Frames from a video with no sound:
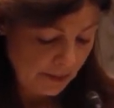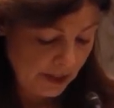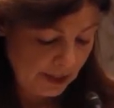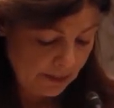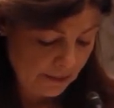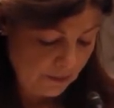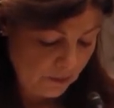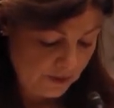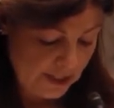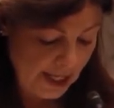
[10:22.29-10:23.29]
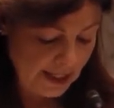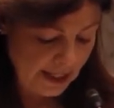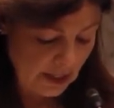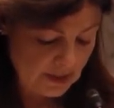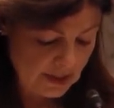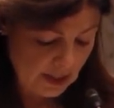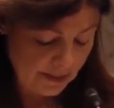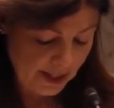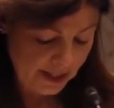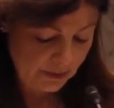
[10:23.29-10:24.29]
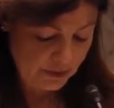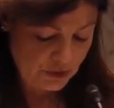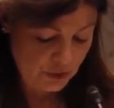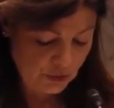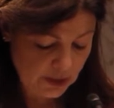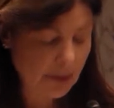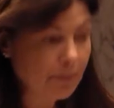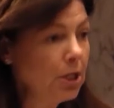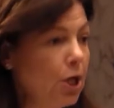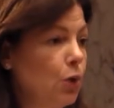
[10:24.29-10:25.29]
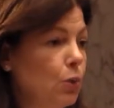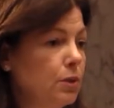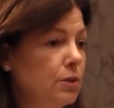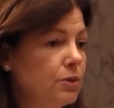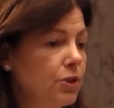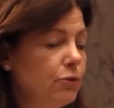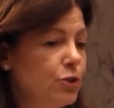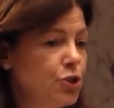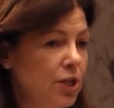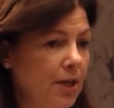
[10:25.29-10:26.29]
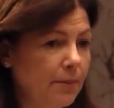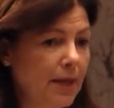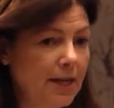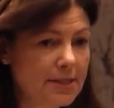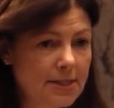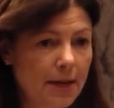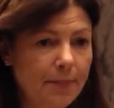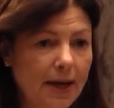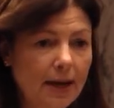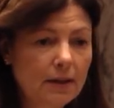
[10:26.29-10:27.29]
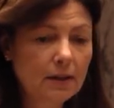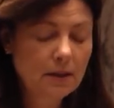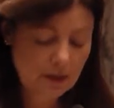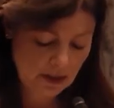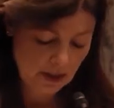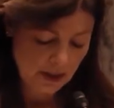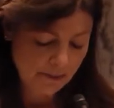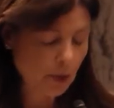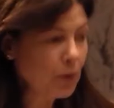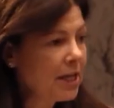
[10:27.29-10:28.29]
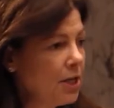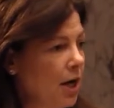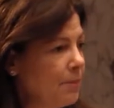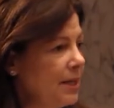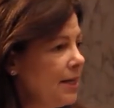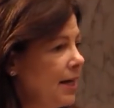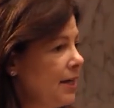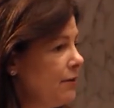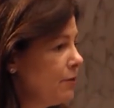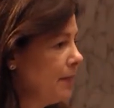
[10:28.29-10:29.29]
But taking out Soleimani was certainly a blow to the regime and a setback. But we cannot be naive